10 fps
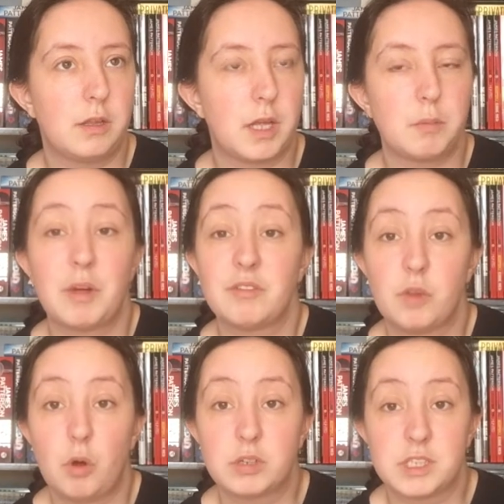my
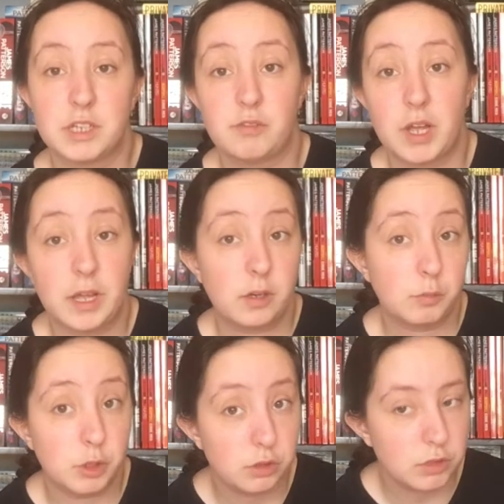vlogs if I end up
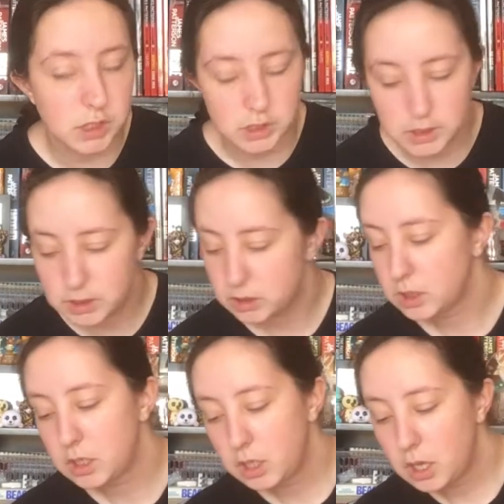reading it.
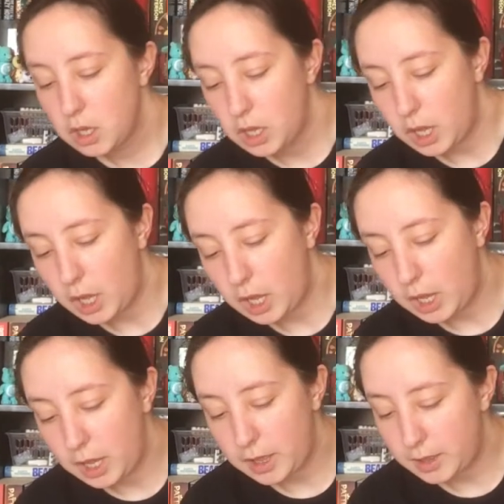
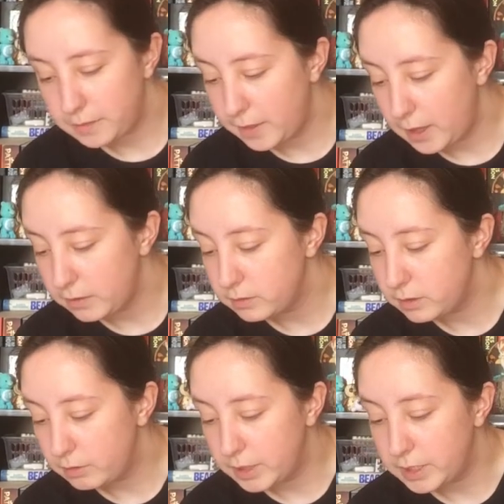And then there
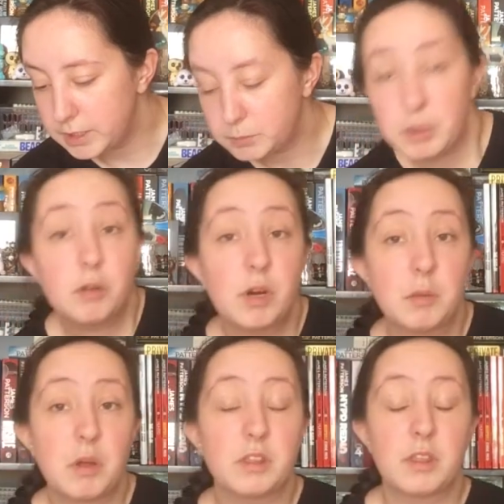is Middle Grade
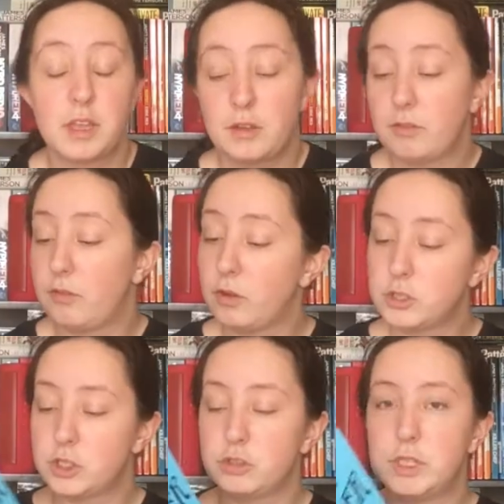Monthly for
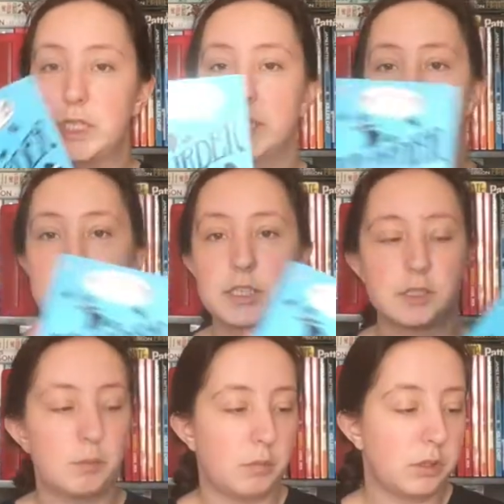June is
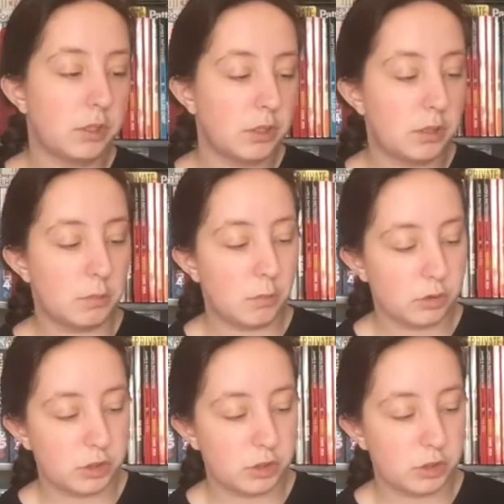Murder Most